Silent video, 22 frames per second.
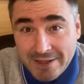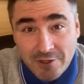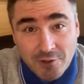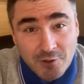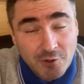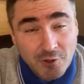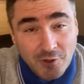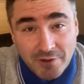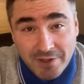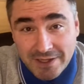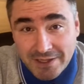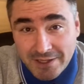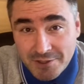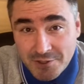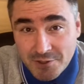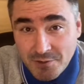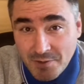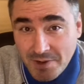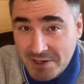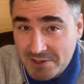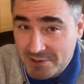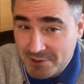You don't need
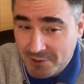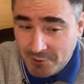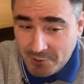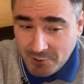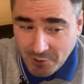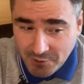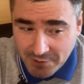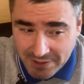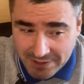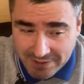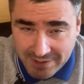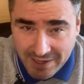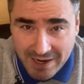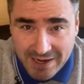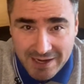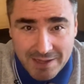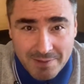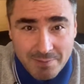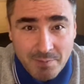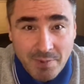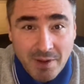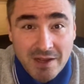insurance, you don't need
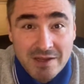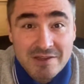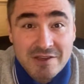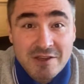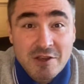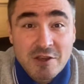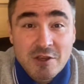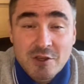Thailand pass.